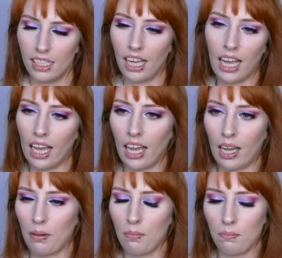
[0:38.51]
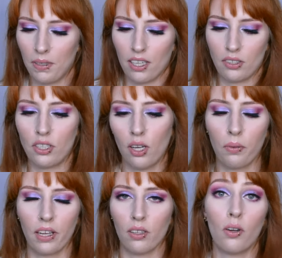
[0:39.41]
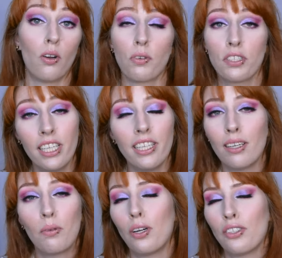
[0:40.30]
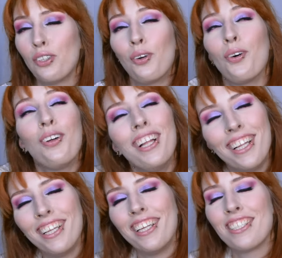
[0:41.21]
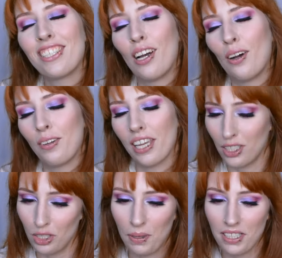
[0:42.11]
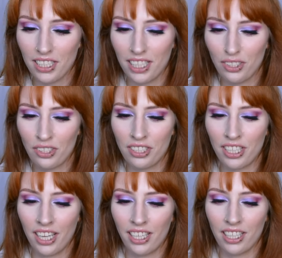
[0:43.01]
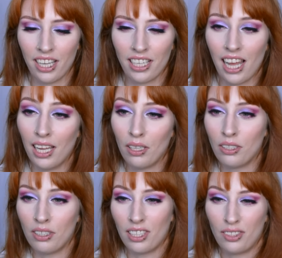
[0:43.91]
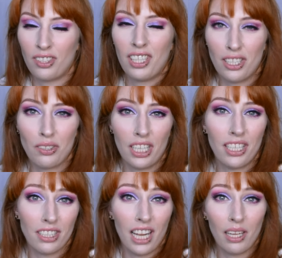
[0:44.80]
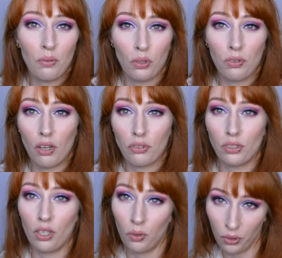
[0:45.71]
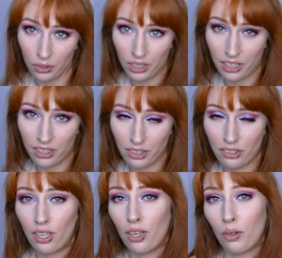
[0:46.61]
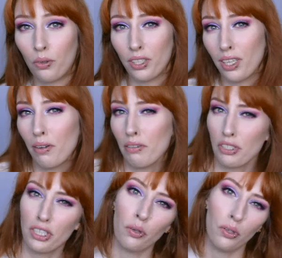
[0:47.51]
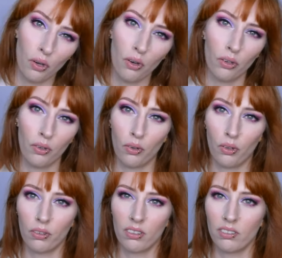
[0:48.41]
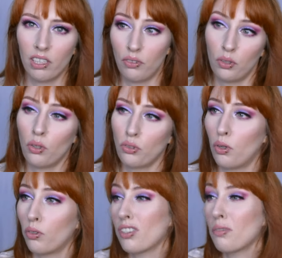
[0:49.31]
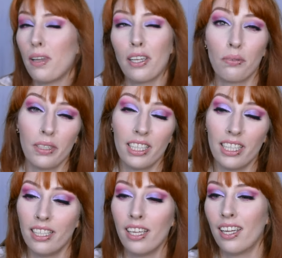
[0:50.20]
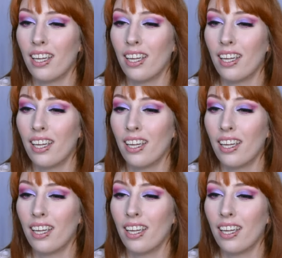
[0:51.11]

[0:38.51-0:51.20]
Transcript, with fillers: um, because you know regular awkward teen I was and all. So yeah, this is basically just a thing that I there's a list of things that I would have loved to know earlier. So you know, if you're still young or if you're not young, doesn't matter really.